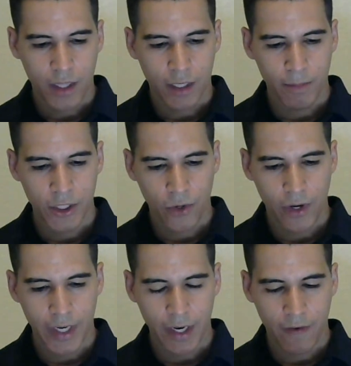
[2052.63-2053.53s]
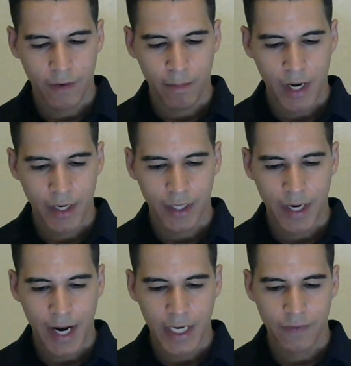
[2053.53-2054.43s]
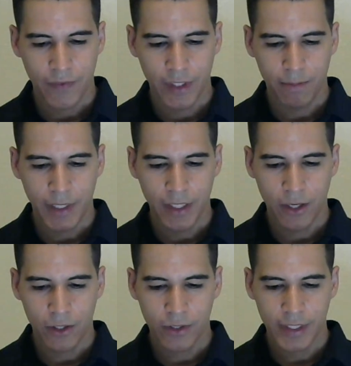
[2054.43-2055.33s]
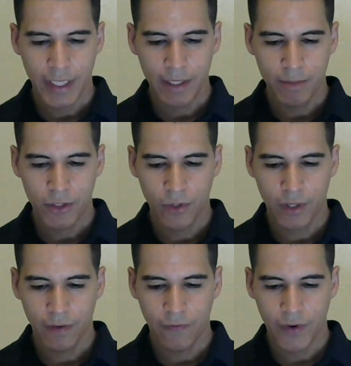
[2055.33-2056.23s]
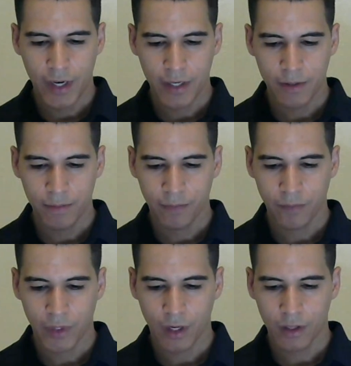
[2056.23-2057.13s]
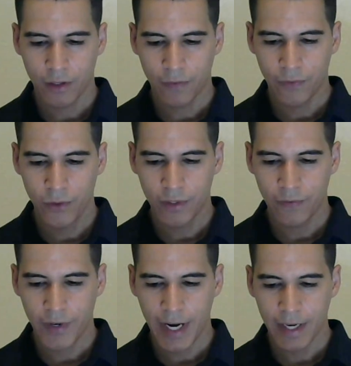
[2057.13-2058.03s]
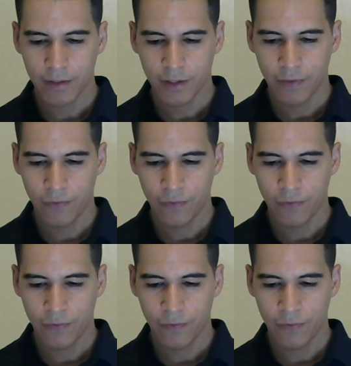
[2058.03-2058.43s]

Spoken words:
The majority of Americanized Filipinos seems to confirm the fructifying